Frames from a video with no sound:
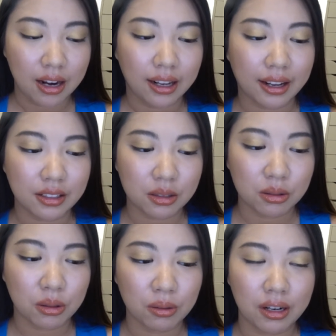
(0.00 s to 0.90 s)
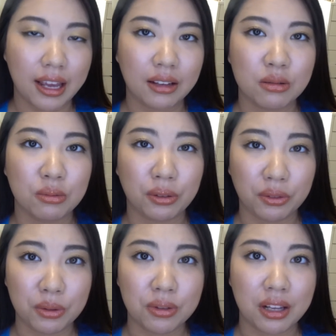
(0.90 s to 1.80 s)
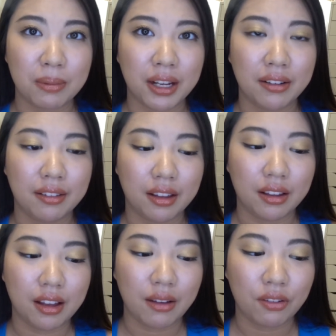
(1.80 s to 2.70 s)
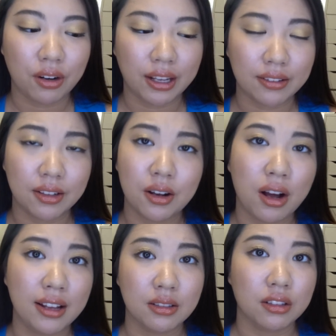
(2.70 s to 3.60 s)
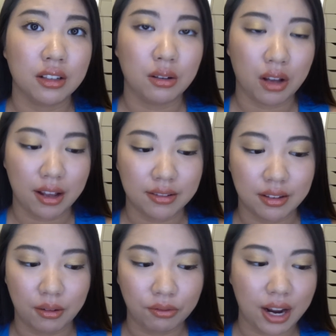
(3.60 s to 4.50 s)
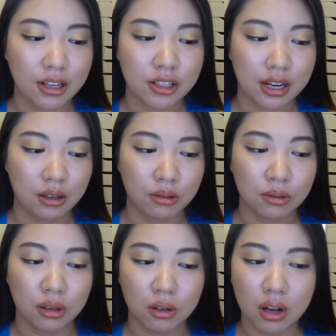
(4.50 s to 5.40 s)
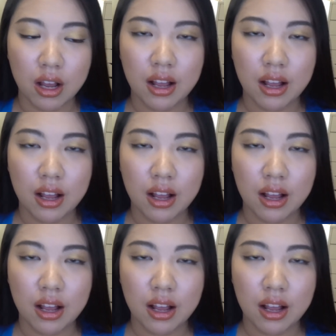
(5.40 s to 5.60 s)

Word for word: like I just don't like to reuse them and then I feel like they're not as good as they're fresh and also